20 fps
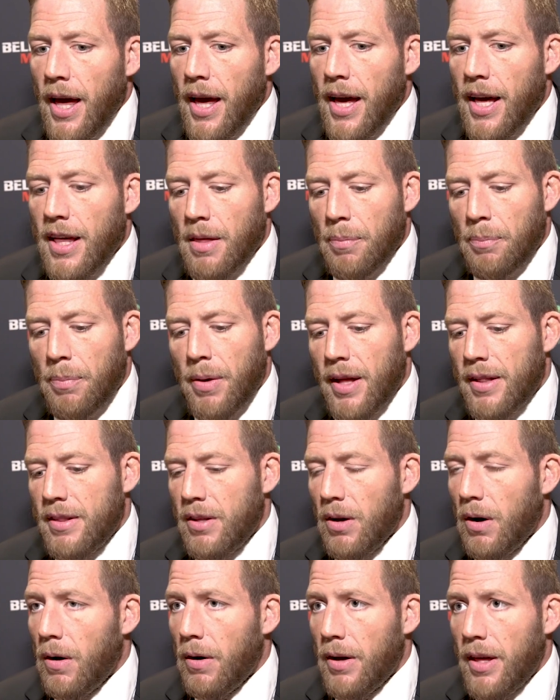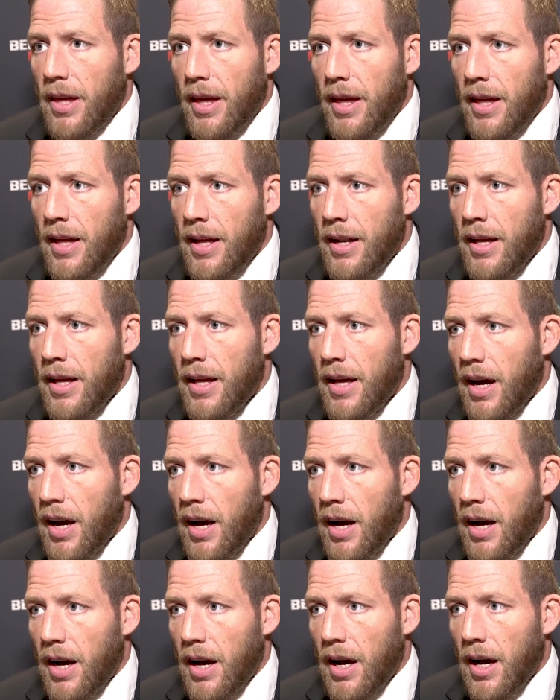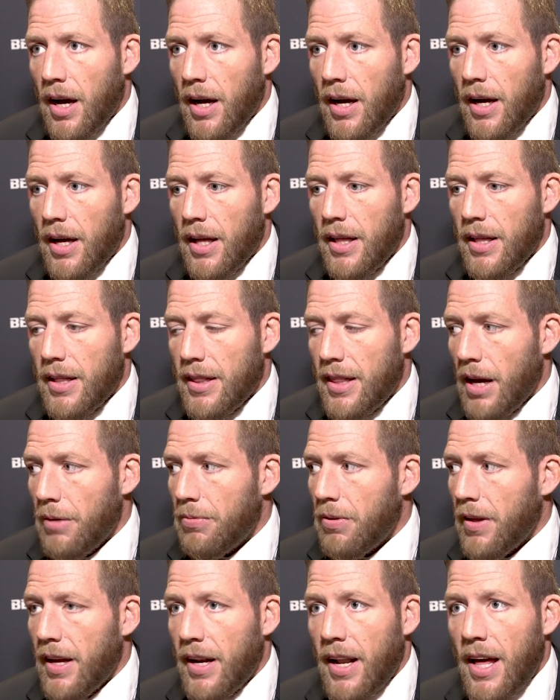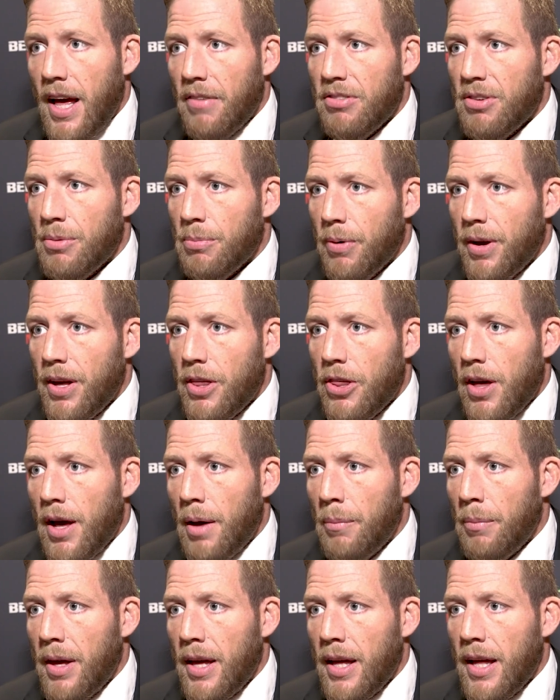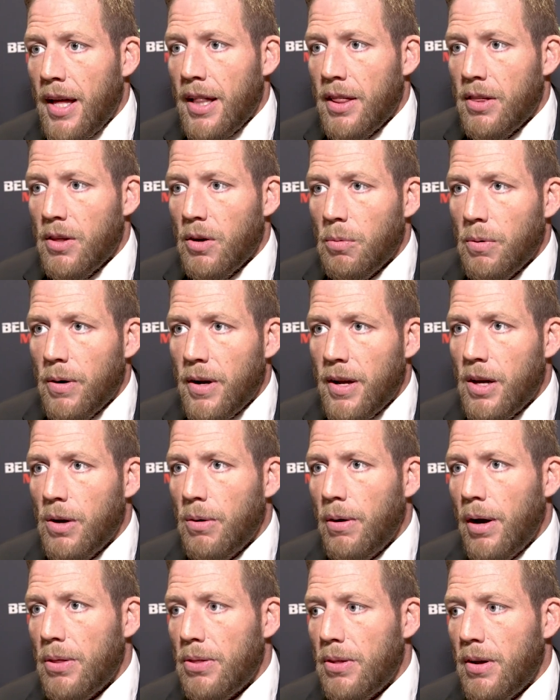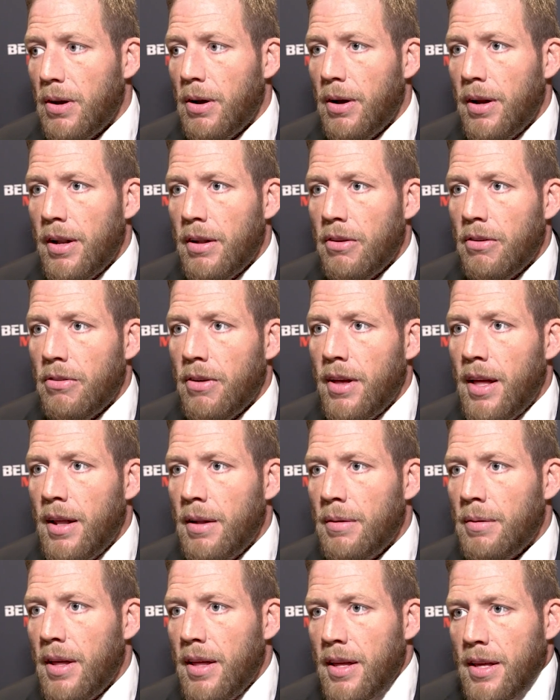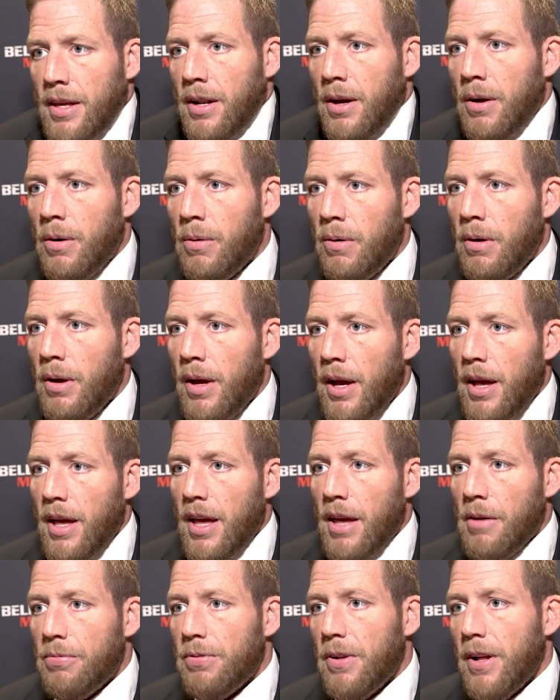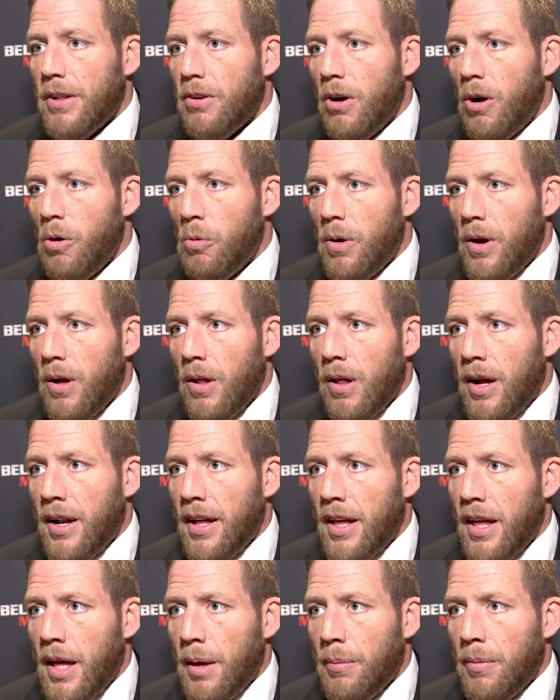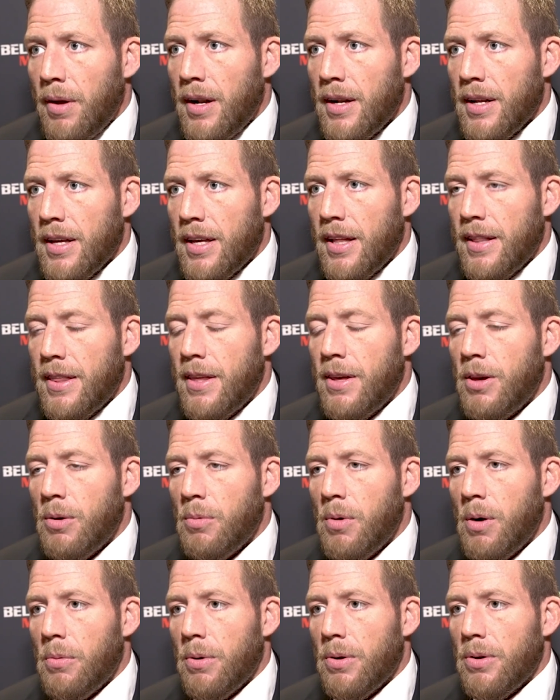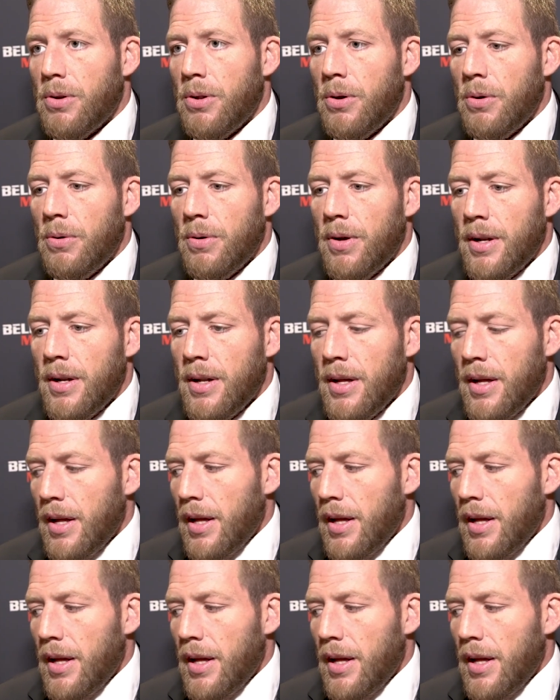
He's a big, tall kid. Uh, definitely going to have some reach on me, and so we're going to go out there and and you know inflict our will on him and continue what we're doing.